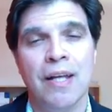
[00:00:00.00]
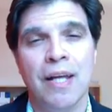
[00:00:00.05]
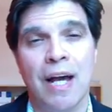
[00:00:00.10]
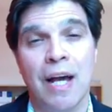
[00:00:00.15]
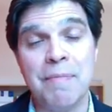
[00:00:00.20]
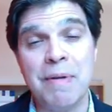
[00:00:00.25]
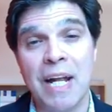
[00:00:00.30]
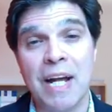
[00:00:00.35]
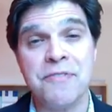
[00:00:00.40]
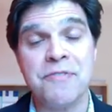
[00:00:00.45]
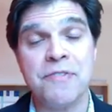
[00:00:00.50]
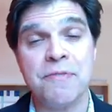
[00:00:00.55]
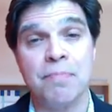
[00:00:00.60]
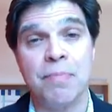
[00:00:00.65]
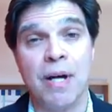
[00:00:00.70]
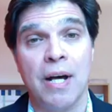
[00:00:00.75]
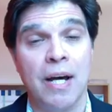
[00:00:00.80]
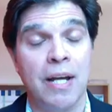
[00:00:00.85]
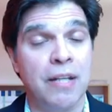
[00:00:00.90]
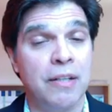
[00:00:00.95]
I've been asked
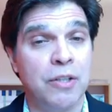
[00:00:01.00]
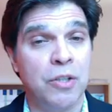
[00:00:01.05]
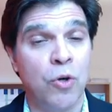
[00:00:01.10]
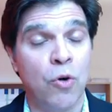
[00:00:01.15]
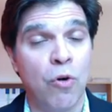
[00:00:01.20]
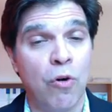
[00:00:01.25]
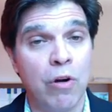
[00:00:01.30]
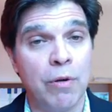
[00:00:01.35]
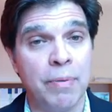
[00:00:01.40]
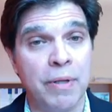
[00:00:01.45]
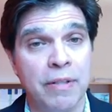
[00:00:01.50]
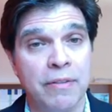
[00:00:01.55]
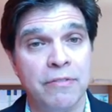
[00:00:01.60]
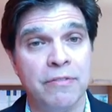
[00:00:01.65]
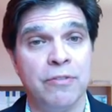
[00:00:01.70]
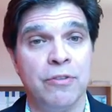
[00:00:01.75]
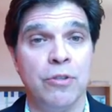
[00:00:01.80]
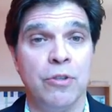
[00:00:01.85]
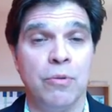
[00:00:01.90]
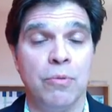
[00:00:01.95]
by Corbin
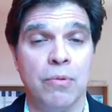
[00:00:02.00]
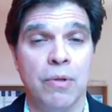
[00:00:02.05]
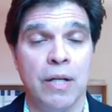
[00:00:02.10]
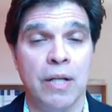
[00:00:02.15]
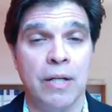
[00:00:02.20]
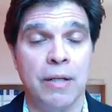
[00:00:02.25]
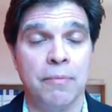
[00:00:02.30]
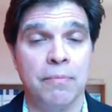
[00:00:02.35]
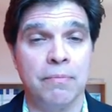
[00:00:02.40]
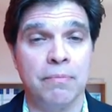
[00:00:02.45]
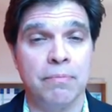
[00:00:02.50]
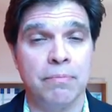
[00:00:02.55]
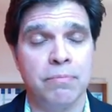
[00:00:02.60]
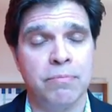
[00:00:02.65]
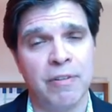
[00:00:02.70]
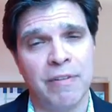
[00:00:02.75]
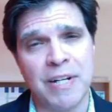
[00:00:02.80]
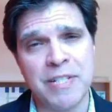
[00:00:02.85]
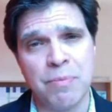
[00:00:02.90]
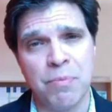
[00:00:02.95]
to
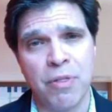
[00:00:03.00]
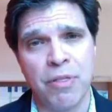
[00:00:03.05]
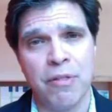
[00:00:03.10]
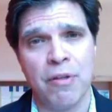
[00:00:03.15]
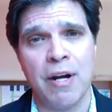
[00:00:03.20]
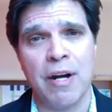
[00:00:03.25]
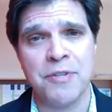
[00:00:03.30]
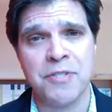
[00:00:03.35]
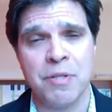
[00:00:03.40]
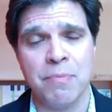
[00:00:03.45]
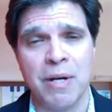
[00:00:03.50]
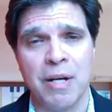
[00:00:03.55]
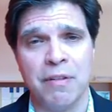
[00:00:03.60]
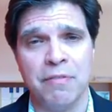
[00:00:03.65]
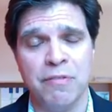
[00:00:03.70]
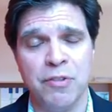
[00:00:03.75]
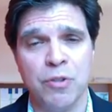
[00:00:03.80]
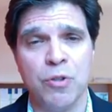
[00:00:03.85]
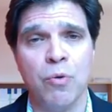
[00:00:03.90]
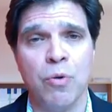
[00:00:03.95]
provide some thoughts about a
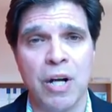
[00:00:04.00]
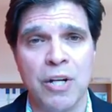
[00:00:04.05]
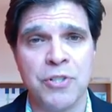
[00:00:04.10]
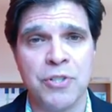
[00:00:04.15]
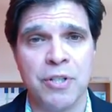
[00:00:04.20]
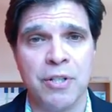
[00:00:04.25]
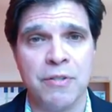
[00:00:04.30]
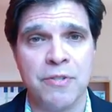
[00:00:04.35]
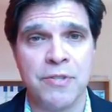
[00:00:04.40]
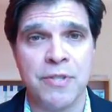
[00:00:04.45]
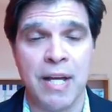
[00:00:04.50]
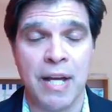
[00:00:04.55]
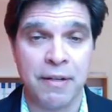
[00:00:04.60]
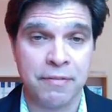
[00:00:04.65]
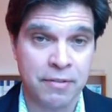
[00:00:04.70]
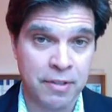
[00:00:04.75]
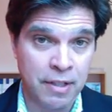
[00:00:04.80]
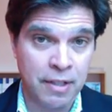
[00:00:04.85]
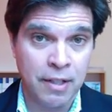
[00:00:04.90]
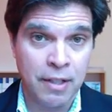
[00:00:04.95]
few questions
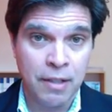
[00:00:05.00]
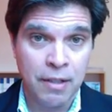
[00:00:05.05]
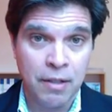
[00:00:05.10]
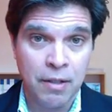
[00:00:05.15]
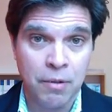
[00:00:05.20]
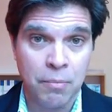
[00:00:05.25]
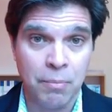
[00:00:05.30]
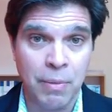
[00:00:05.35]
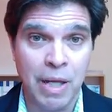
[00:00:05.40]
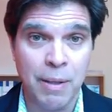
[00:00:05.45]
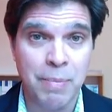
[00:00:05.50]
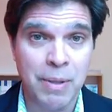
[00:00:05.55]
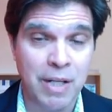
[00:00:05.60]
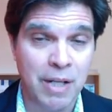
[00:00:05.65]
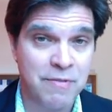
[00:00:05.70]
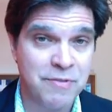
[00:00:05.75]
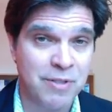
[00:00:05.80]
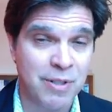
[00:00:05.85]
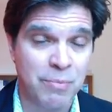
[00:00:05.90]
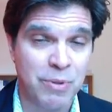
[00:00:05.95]
that may be
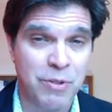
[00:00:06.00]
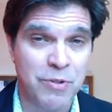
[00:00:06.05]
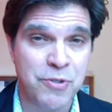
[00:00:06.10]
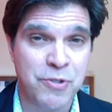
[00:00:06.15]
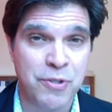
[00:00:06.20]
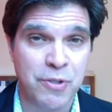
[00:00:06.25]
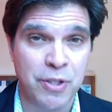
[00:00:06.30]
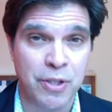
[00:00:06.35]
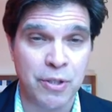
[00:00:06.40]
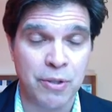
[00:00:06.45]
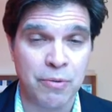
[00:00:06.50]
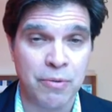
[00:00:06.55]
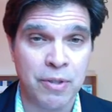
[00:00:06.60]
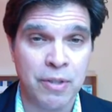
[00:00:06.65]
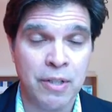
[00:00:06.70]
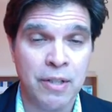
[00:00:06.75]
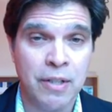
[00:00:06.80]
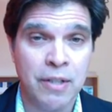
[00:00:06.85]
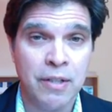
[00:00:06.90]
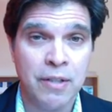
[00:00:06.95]
of some use to you.
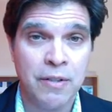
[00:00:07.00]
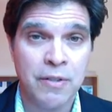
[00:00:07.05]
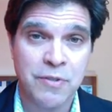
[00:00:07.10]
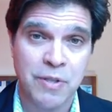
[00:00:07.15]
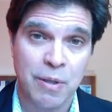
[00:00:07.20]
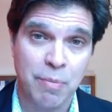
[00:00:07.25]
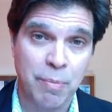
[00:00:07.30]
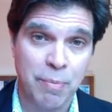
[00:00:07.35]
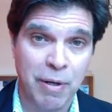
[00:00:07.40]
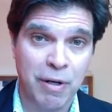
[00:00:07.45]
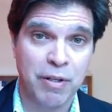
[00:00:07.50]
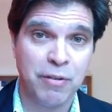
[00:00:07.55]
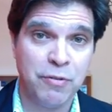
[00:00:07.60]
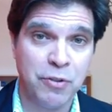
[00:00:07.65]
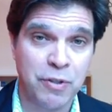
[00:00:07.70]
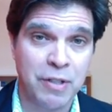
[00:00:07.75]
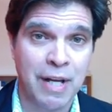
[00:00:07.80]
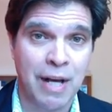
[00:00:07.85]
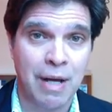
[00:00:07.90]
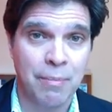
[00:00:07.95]
So I prepared a
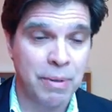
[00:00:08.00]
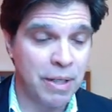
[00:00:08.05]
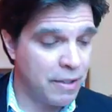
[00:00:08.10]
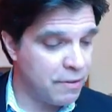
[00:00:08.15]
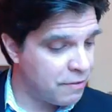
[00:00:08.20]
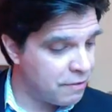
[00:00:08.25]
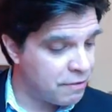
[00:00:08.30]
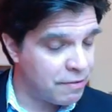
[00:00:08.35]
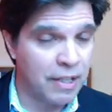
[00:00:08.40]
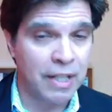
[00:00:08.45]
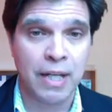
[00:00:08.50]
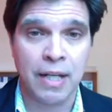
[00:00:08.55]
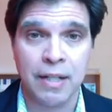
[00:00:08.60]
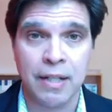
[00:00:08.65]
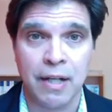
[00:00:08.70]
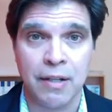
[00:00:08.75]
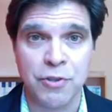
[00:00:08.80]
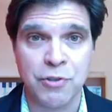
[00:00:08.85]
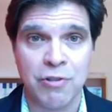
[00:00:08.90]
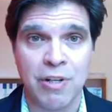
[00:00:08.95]
few comments, and
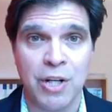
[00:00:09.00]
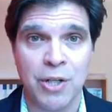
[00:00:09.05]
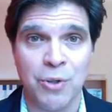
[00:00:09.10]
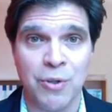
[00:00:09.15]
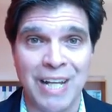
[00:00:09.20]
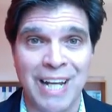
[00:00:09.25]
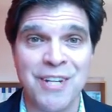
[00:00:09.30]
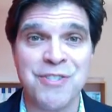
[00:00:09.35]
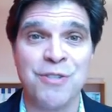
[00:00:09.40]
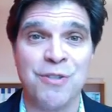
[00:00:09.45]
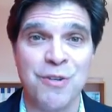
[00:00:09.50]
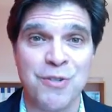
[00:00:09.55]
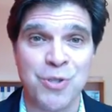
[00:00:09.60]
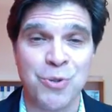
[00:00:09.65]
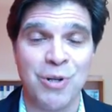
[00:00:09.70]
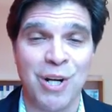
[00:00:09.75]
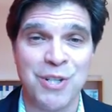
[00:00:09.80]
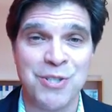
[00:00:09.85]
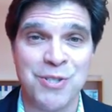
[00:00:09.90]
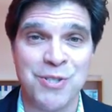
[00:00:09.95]
I'll try to answer those
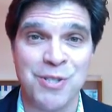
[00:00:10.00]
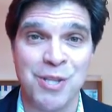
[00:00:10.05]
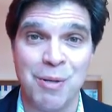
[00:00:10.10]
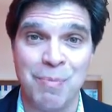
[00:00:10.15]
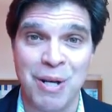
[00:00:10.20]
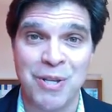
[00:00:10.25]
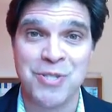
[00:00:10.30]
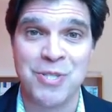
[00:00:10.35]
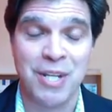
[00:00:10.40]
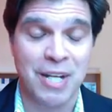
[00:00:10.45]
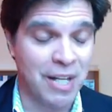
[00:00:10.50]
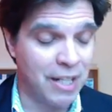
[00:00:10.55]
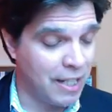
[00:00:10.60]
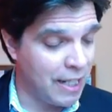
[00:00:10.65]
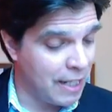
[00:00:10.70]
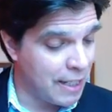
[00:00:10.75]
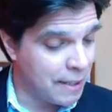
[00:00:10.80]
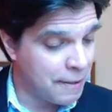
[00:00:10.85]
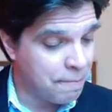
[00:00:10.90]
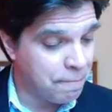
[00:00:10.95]
questions to the best that I
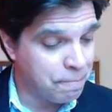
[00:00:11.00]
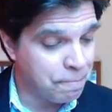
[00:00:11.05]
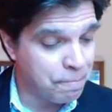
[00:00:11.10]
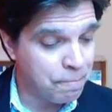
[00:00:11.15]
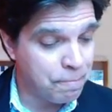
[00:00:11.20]
can.